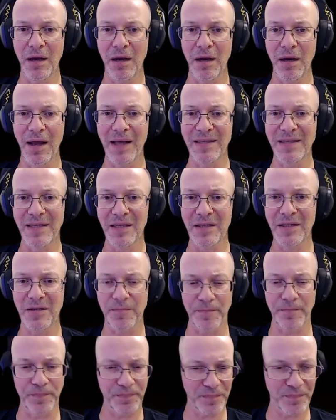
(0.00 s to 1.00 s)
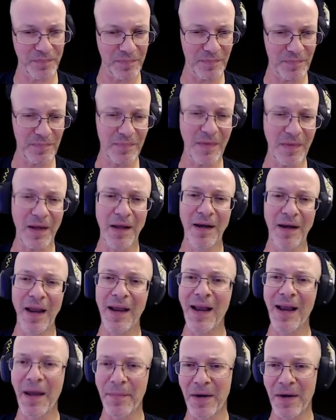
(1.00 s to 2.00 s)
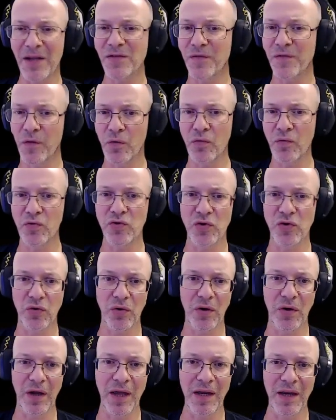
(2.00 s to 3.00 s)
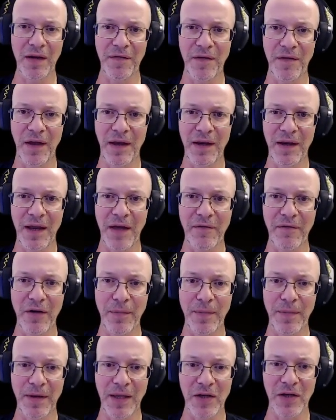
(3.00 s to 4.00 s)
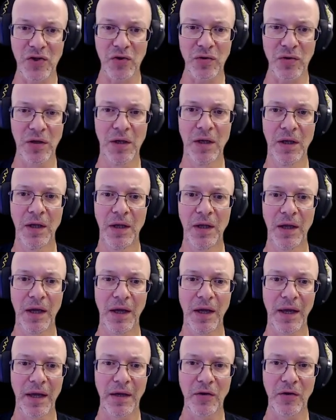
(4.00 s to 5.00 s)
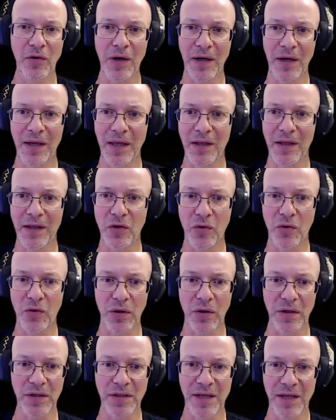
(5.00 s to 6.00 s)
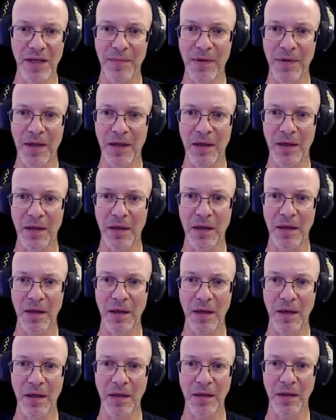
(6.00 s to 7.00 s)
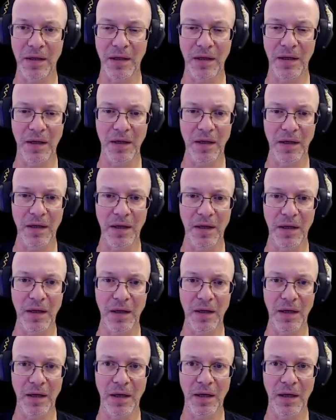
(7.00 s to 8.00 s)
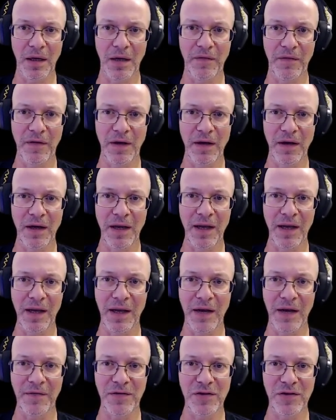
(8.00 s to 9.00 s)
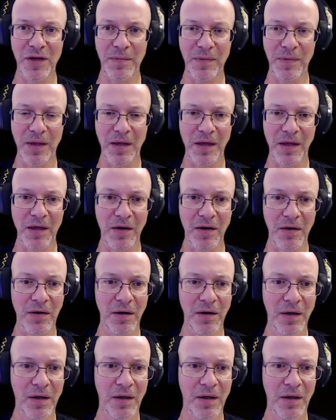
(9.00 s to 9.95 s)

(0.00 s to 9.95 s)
gadgets, like cameras, phones, or any other application, you can get your stream key and the link and the stream key here.